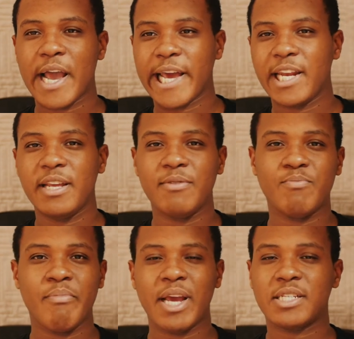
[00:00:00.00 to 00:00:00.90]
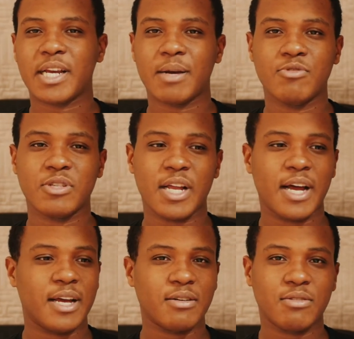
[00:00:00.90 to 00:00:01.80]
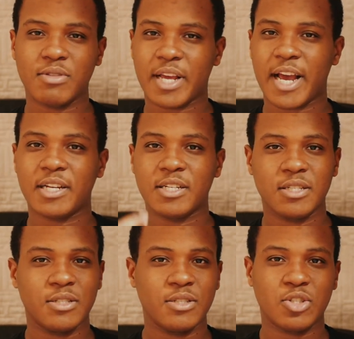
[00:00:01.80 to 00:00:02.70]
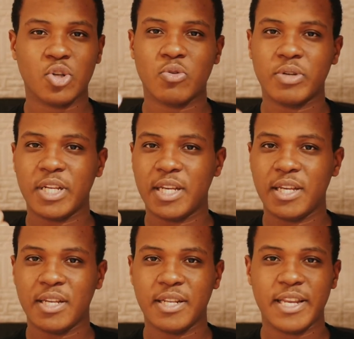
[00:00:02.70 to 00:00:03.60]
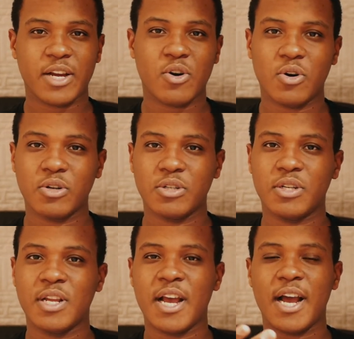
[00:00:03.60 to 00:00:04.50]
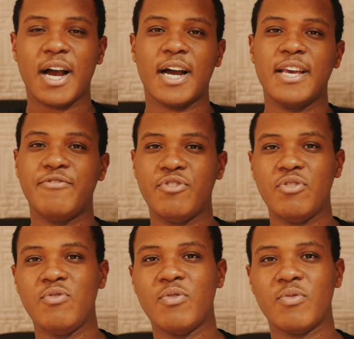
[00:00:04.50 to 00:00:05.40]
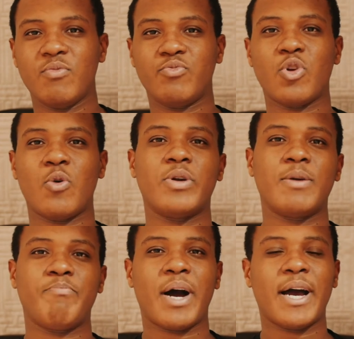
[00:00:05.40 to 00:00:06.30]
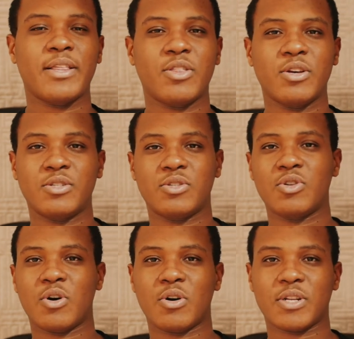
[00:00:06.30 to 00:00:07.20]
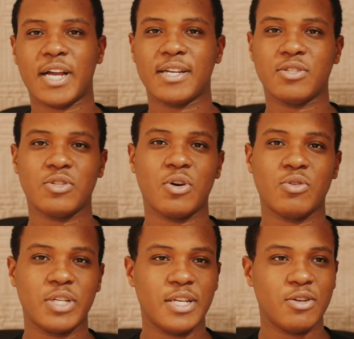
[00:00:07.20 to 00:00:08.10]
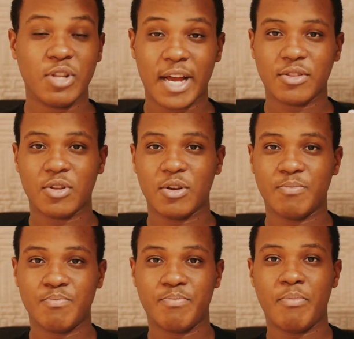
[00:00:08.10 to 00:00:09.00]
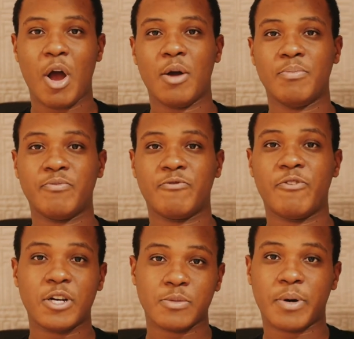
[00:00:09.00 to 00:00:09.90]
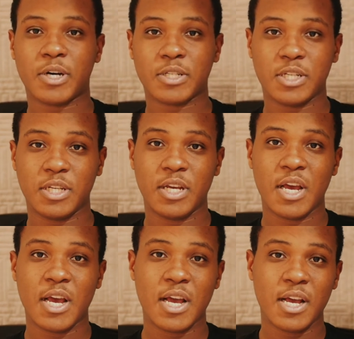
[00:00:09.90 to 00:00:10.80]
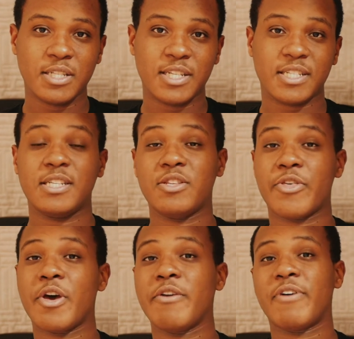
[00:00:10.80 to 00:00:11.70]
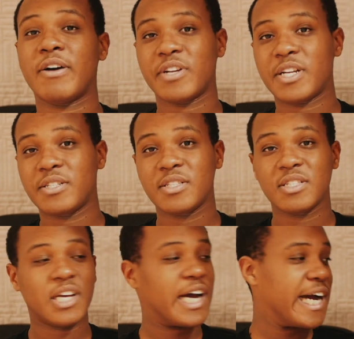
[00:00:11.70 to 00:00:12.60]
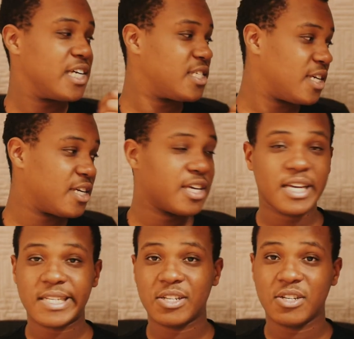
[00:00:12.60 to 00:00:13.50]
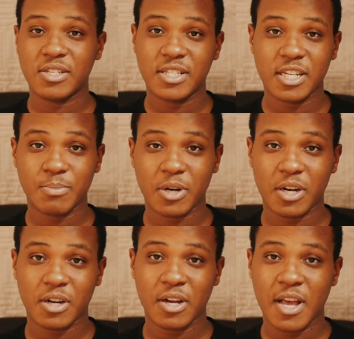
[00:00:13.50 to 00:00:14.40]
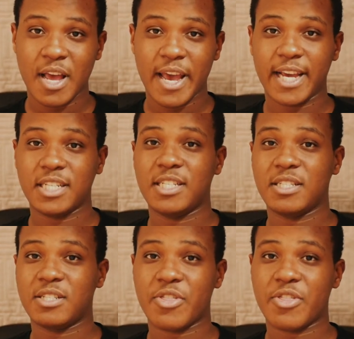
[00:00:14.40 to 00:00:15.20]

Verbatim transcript: any major cameras like Canon, Sony, Nikon, if you don't want to buy the stock like Sony, like the um, first party 1635 lens, I say get the Sigma 18 to